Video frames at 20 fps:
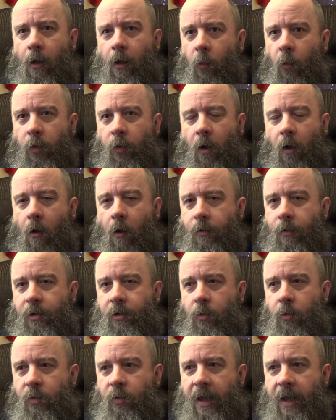when all
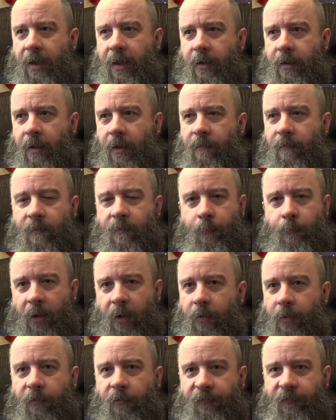you get is
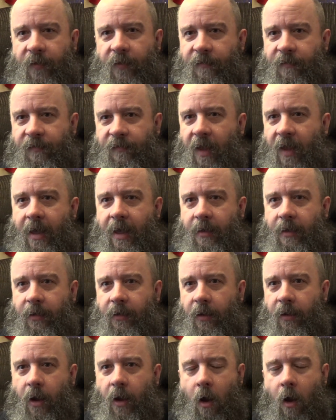Imperial Fists and,
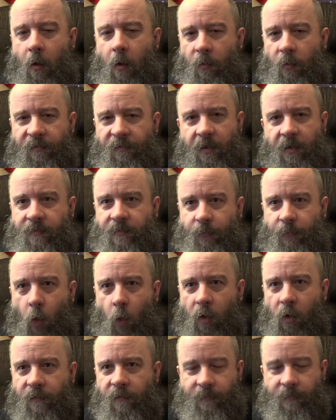you know, the Sons of
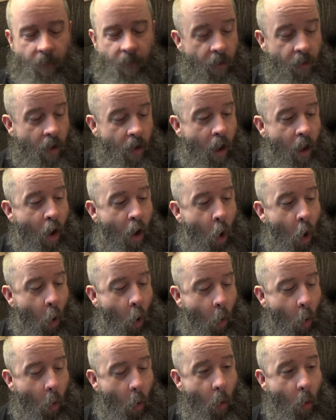Horus.
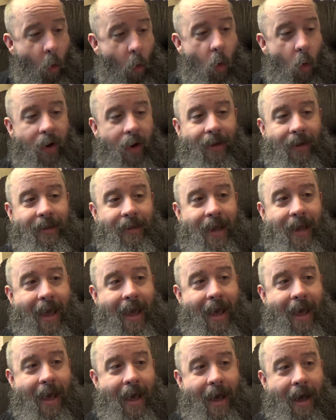Whoo,
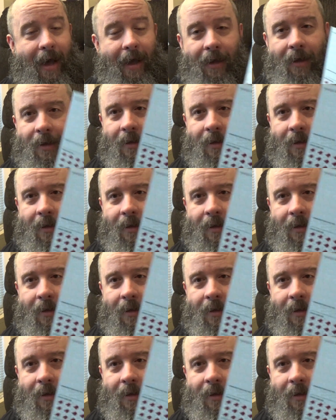yeah.